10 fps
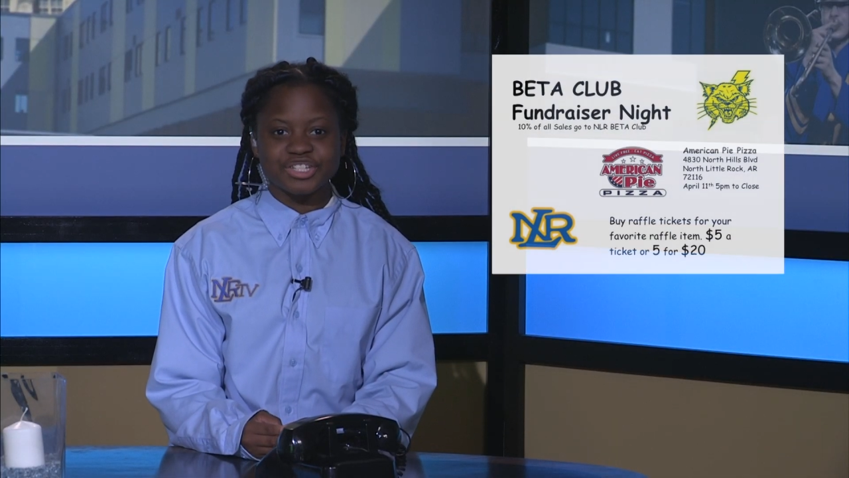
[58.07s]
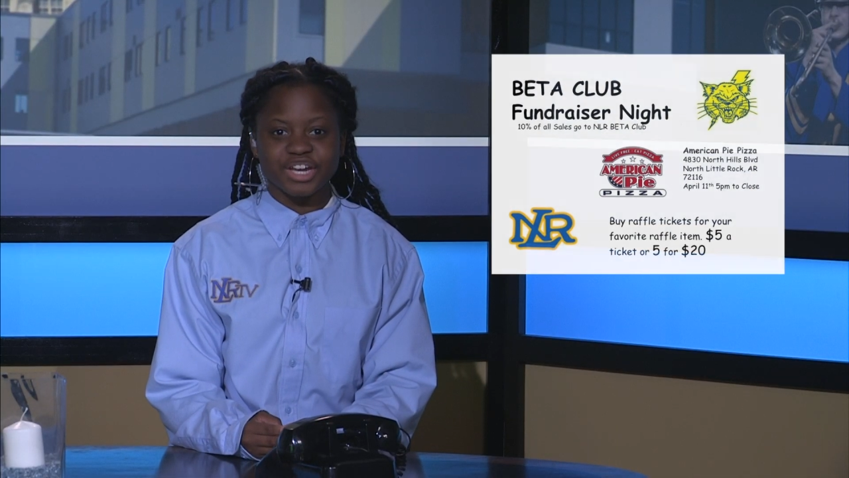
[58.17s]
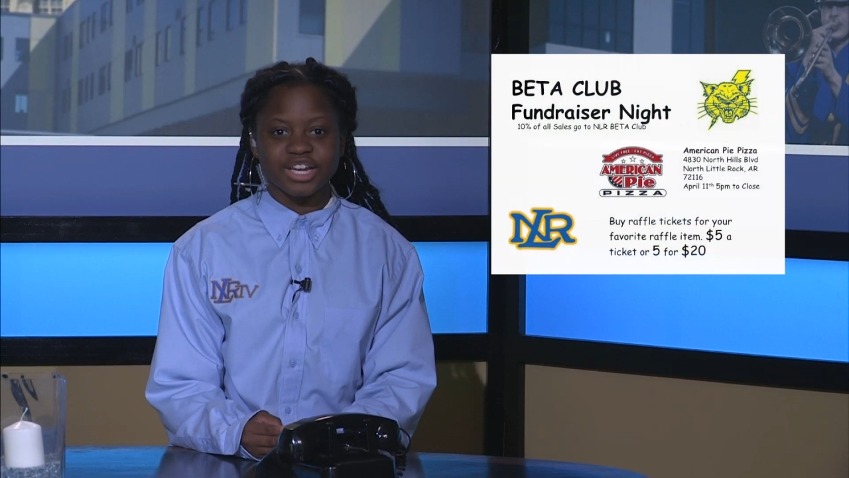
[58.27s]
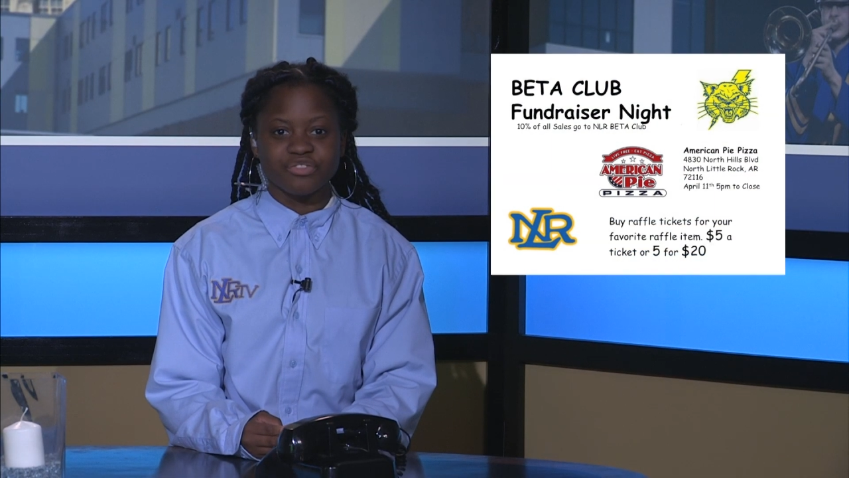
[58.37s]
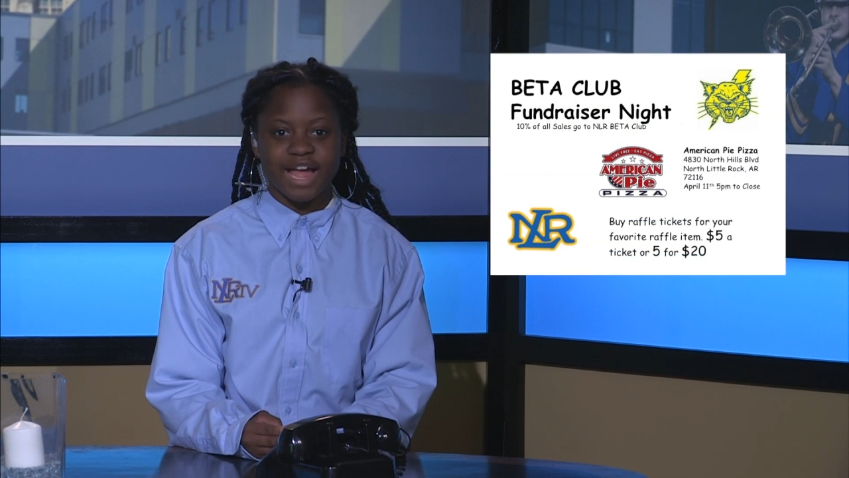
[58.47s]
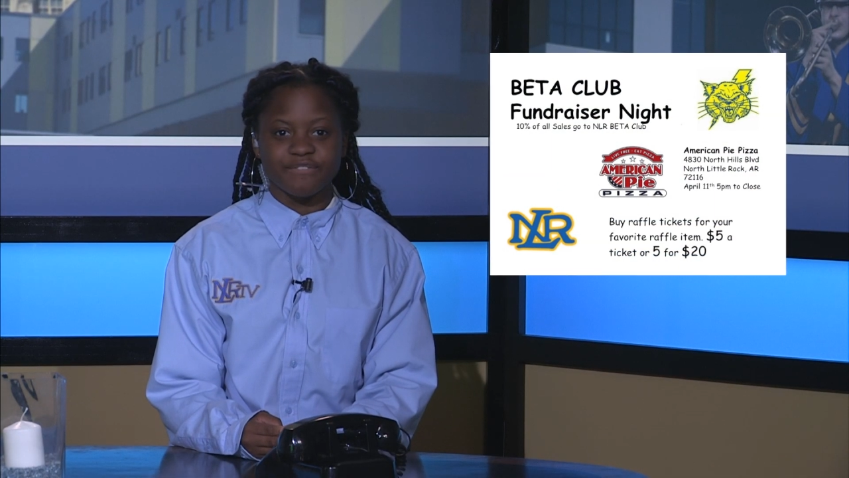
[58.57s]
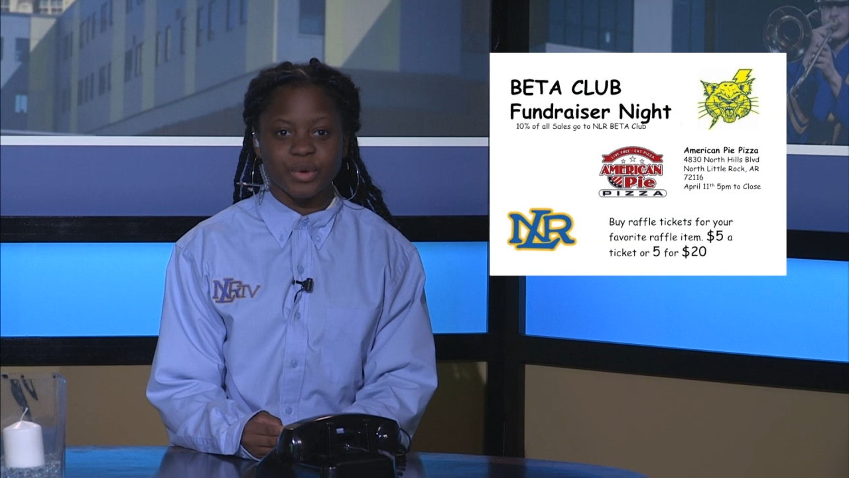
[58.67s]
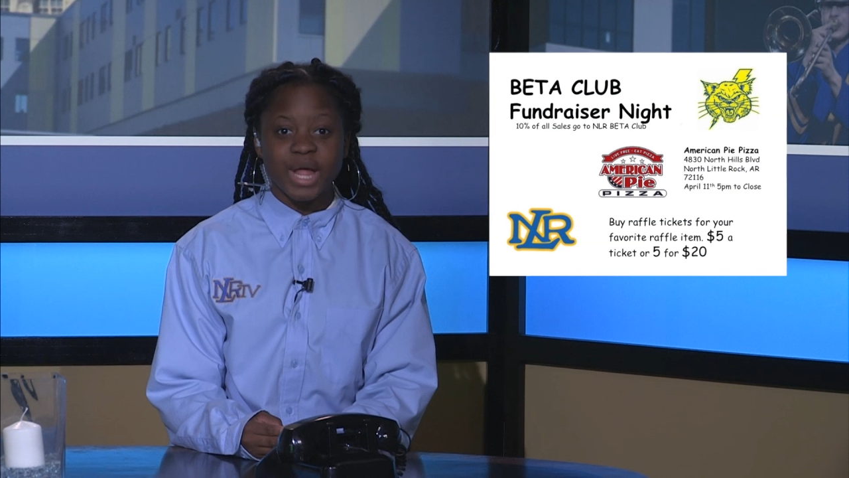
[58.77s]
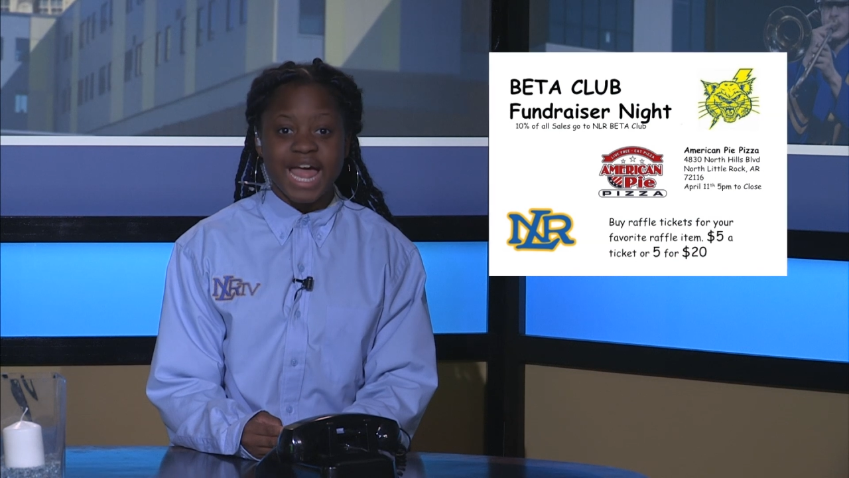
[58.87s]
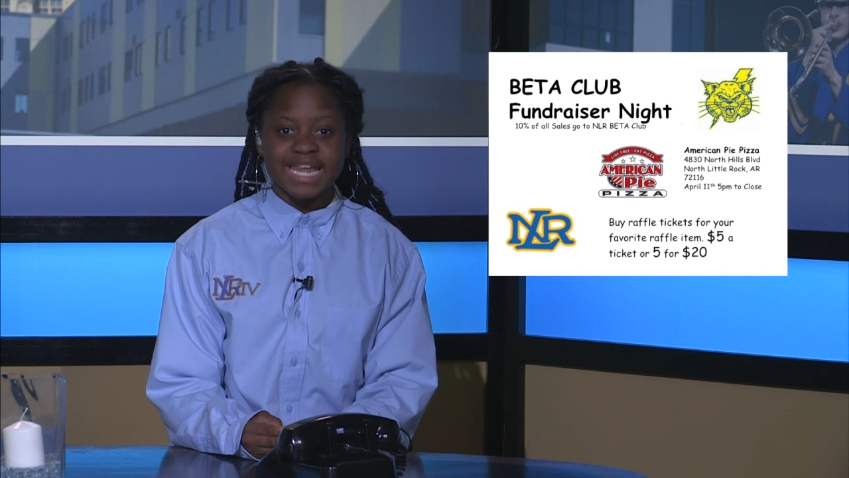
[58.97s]
and raffle
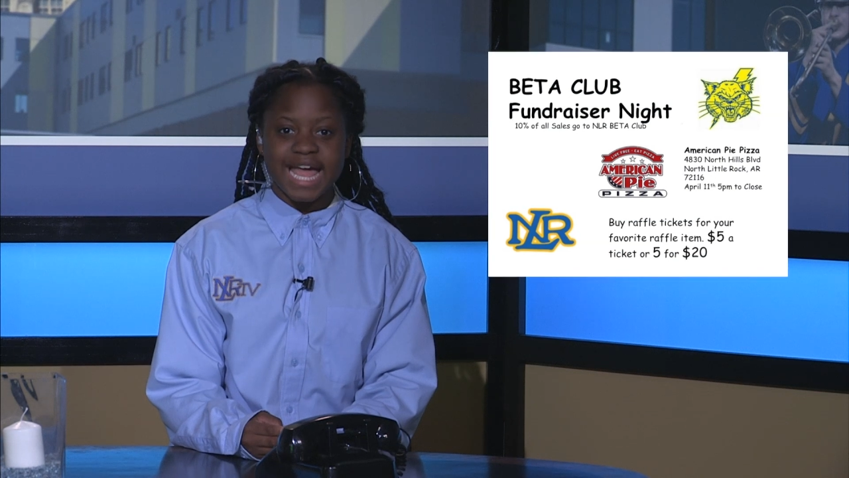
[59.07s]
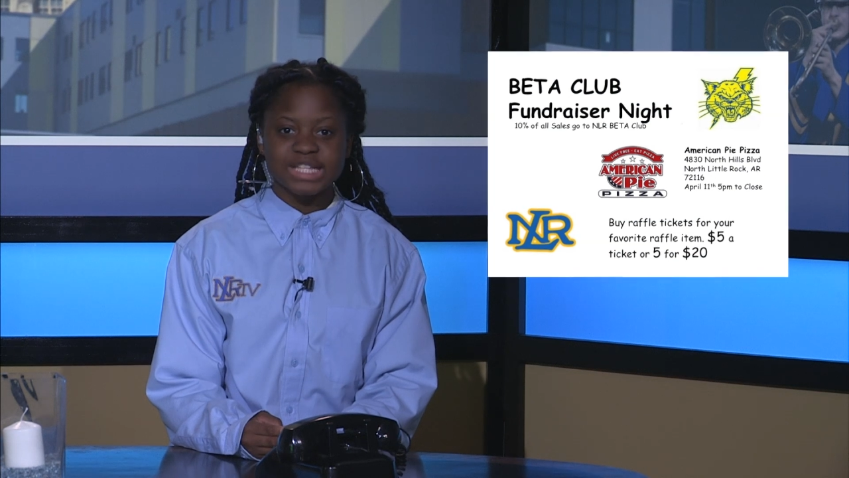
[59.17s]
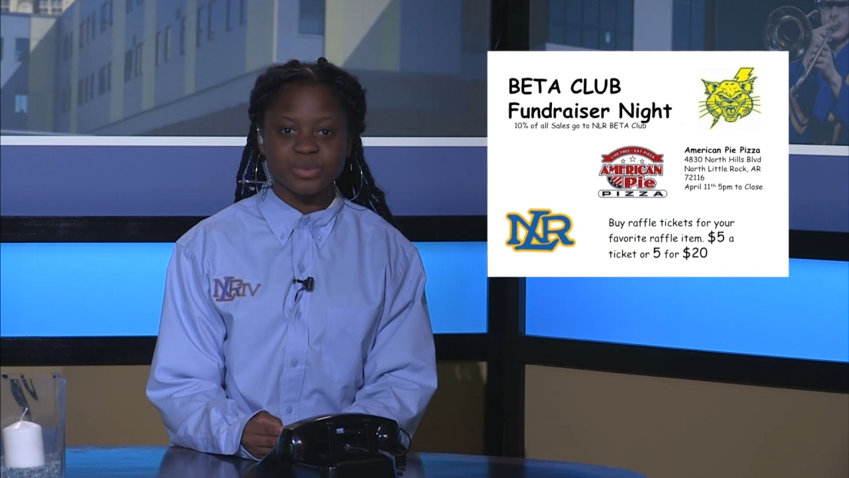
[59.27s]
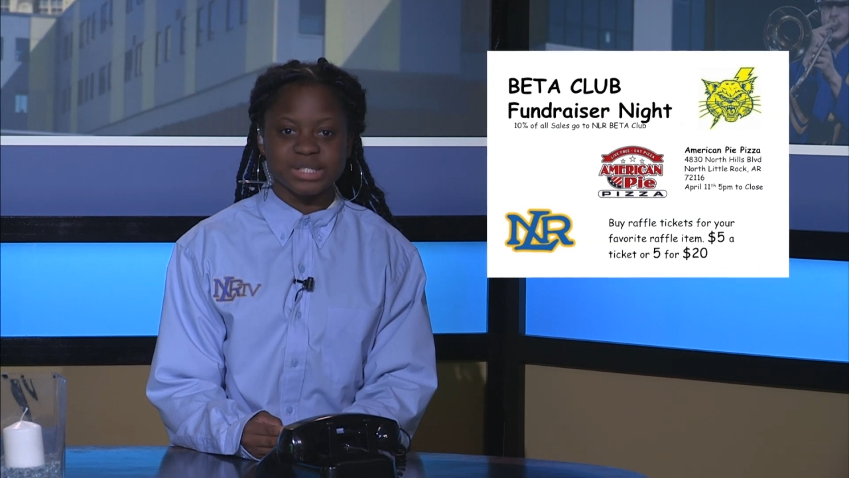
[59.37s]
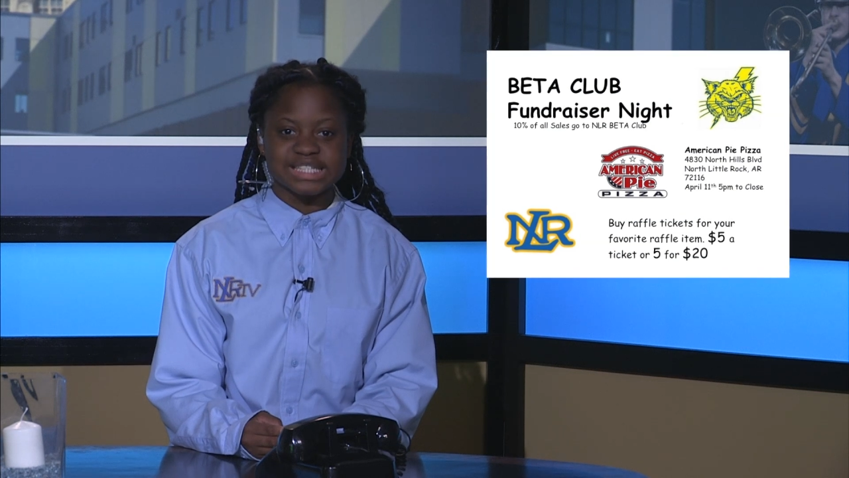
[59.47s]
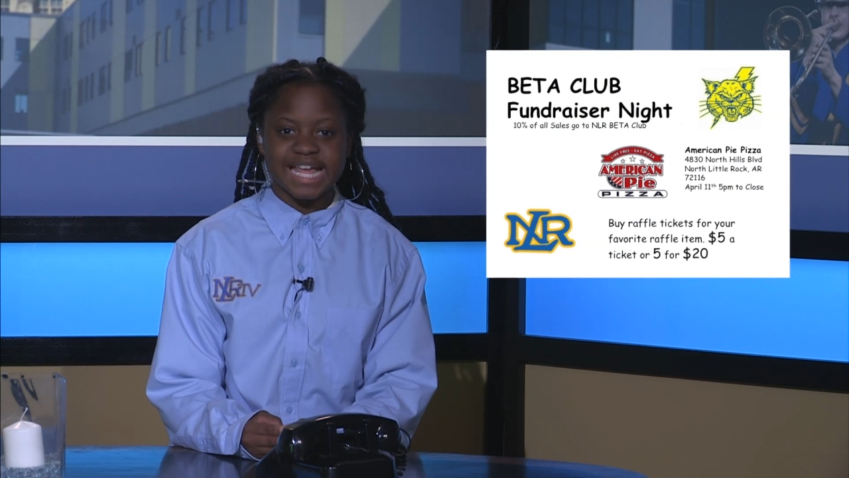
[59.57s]
next Wednesday,